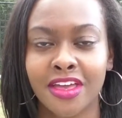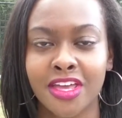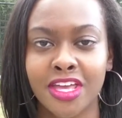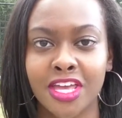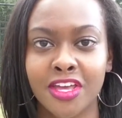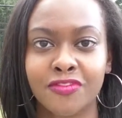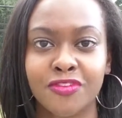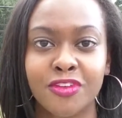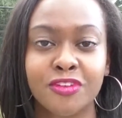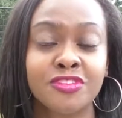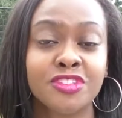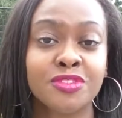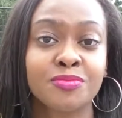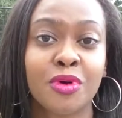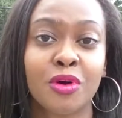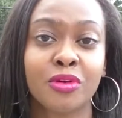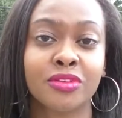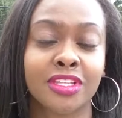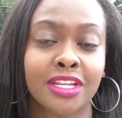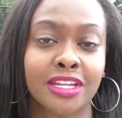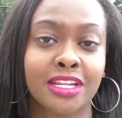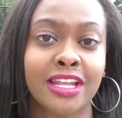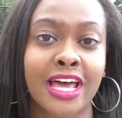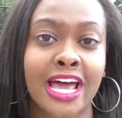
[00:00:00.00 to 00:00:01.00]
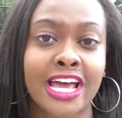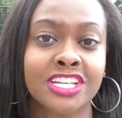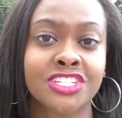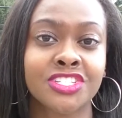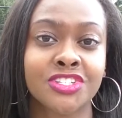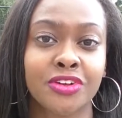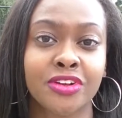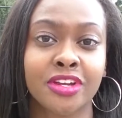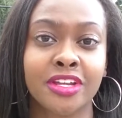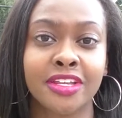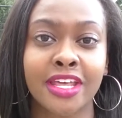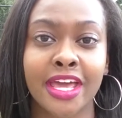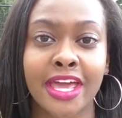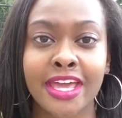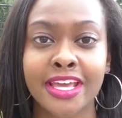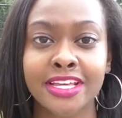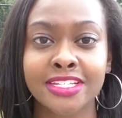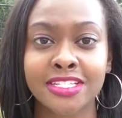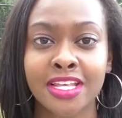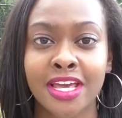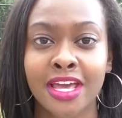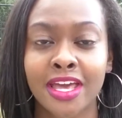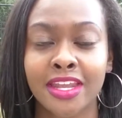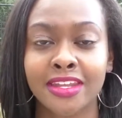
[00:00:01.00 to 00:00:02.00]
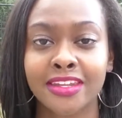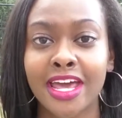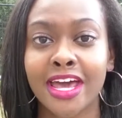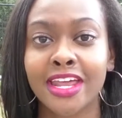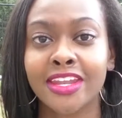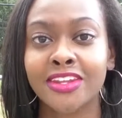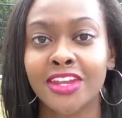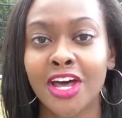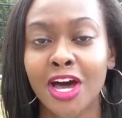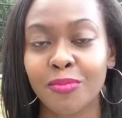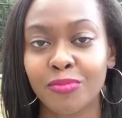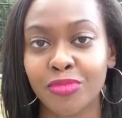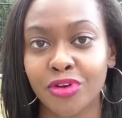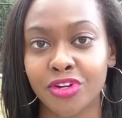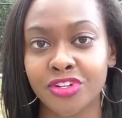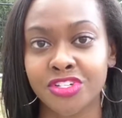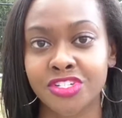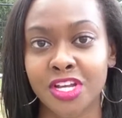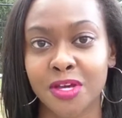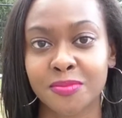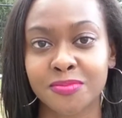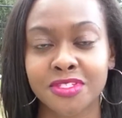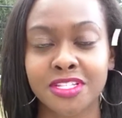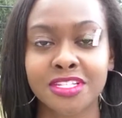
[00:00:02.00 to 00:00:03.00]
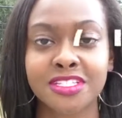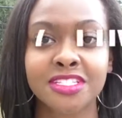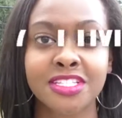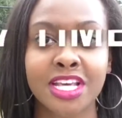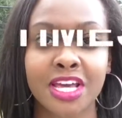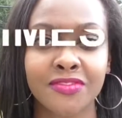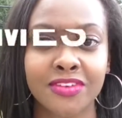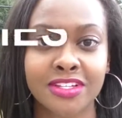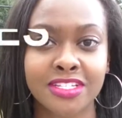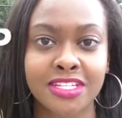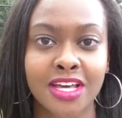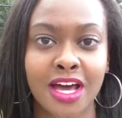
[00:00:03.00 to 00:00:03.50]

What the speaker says: If you smoked in the last 30 days, that number jumps to 7